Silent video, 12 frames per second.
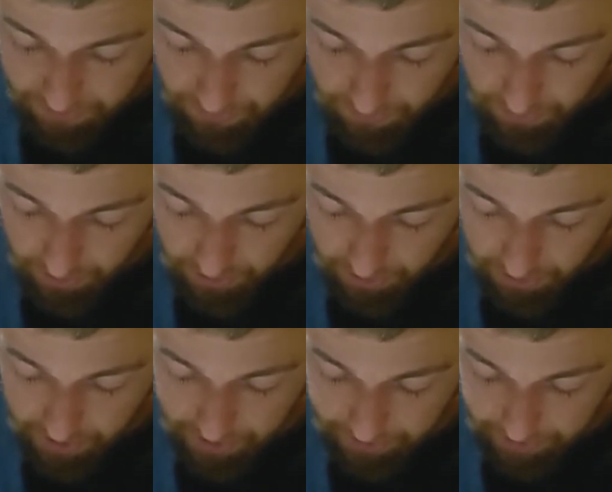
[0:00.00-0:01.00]
more
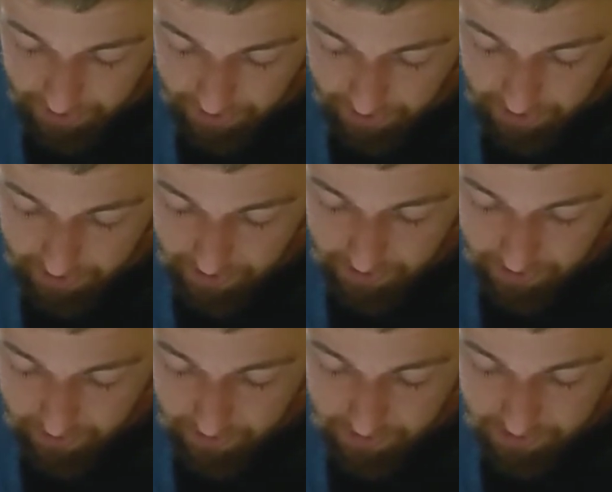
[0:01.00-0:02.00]
complicated than
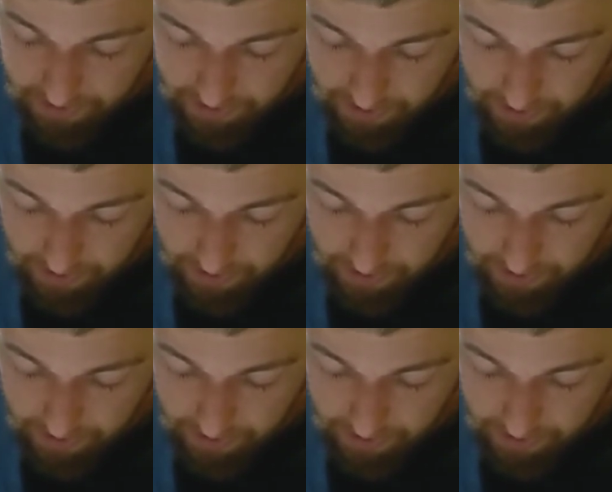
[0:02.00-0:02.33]
others,